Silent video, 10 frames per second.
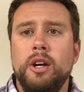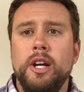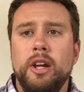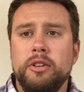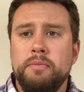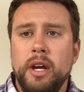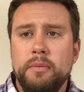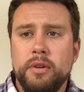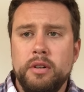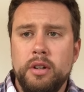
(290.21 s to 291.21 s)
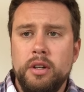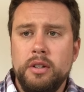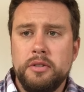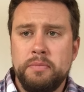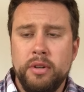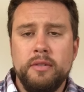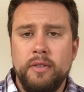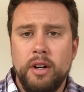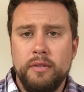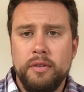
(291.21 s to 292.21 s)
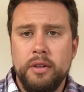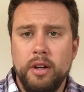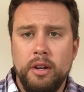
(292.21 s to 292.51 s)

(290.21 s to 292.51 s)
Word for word: And the paper is pretty involved.